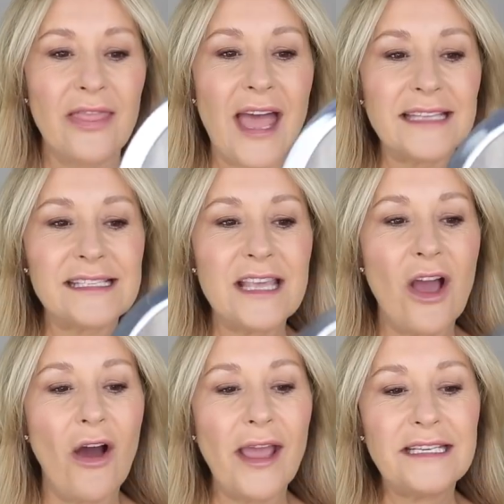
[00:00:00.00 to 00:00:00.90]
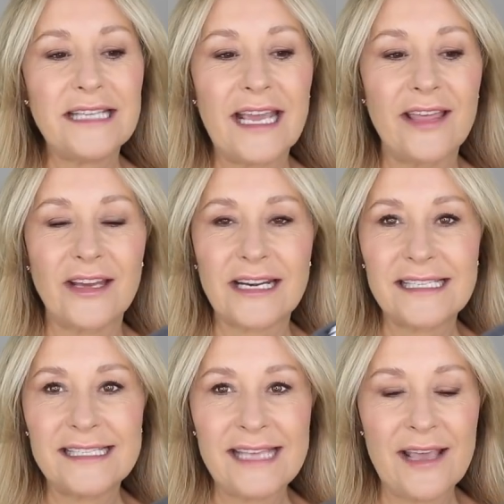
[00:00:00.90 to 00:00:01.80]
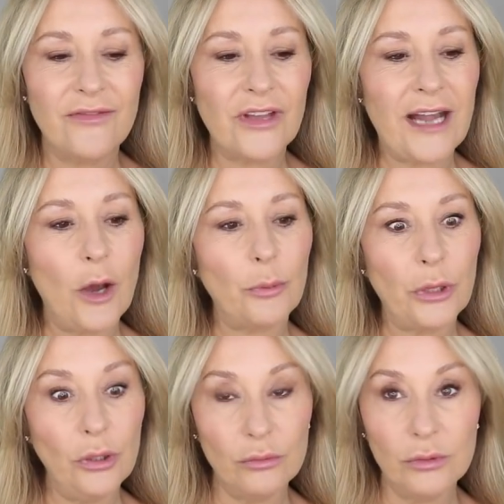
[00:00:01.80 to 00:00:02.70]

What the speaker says: That's the idea that a sieve can help you.